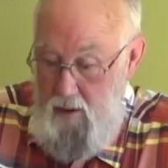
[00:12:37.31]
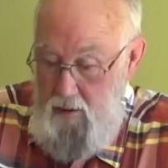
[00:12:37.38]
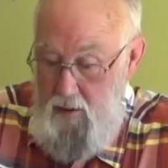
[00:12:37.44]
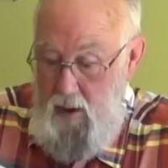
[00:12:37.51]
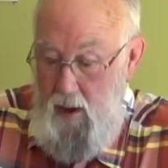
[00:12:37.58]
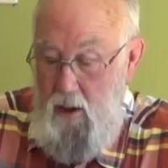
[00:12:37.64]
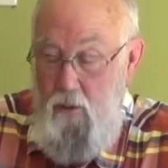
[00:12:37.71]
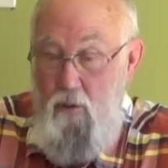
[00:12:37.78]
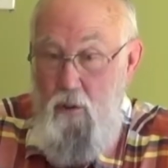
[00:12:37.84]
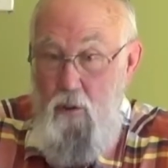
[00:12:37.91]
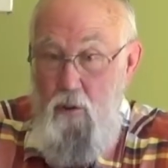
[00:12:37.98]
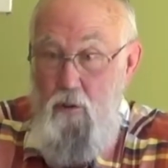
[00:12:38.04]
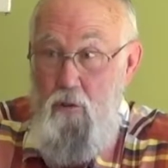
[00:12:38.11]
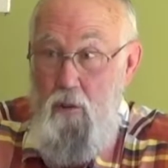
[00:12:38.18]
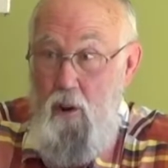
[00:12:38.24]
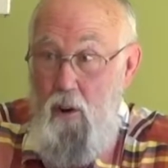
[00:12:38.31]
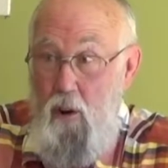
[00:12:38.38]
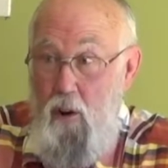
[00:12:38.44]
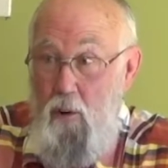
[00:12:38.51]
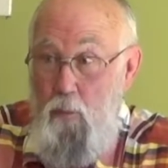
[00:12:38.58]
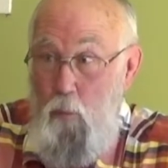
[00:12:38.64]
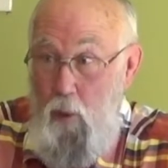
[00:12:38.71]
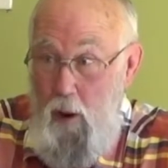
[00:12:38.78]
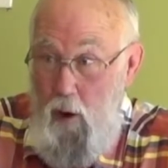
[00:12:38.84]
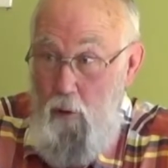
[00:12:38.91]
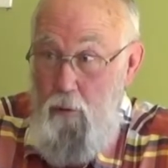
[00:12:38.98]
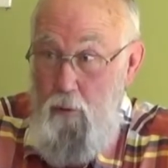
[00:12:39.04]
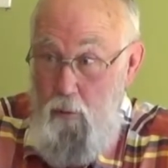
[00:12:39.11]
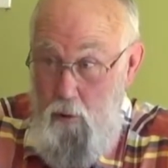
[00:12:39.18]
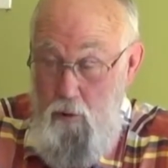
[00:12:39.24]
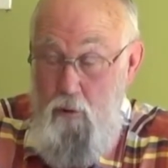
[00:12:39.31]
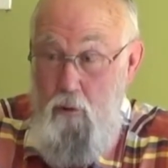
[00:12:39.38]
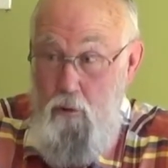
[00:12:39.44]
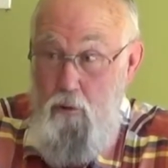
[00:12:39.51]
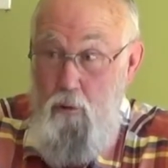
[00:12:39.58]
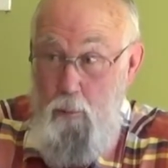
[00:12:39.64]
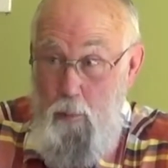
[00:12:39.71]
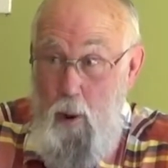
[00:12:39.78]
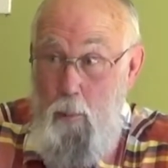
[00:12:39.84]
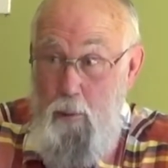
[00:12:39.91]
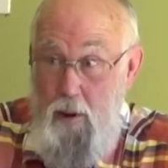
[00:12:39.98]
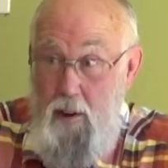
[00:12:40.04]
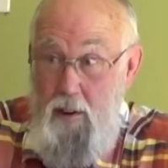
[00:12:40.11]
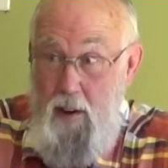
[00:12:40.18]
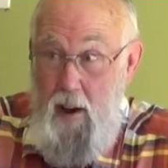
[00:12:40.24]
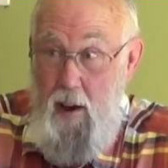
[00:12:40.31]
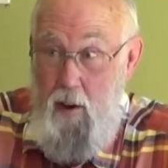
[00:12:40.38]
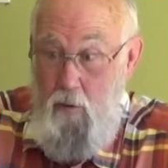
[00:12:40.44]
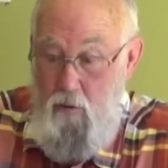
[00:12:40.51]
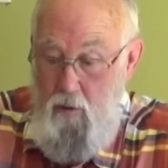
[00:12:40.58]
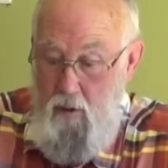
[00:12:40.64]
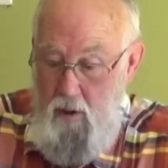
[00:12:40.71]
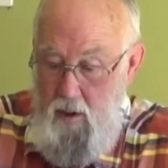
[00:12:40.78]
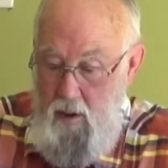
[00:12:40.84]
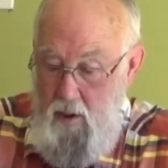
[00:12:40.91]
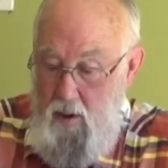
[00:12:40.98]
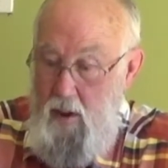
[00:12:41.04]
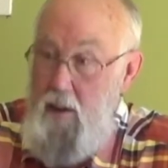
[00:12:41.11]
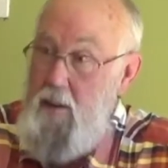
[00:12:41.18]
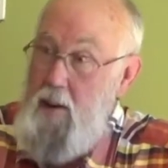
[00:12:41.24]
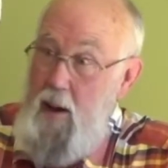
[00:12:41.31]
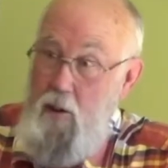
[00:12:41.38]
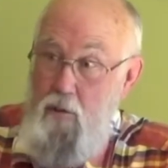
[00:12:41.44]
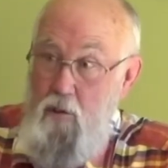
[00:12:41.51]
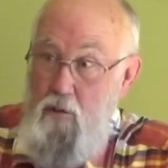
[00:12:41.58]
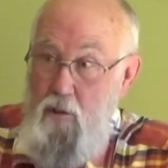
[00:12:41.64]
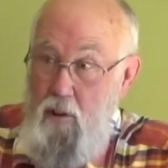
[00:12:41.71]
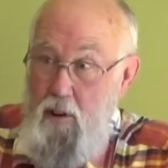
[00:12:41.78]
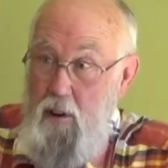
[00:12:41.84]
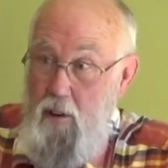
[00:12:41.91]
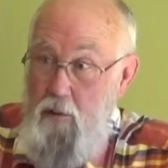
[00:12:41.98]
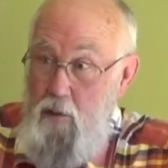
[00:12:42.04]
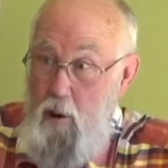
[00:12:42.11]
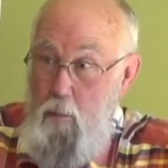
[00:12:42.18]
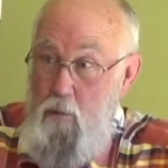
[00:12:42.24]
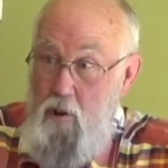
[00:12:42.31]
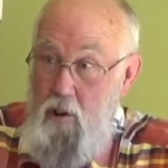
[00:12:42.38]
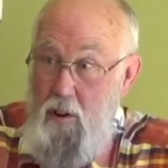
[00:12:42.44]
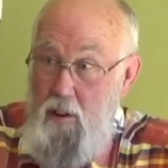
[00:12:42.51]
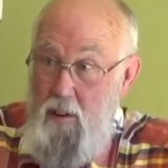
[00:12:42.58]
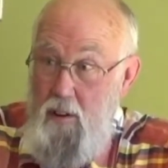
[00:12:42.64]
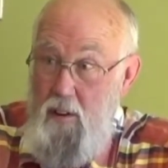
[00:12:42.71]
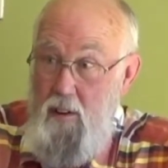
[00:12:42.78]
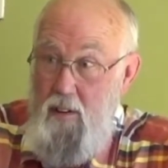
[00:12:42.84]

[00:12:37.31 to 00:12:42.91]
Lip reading: taxes on wealth, which is the property tax, and taxes on consumption.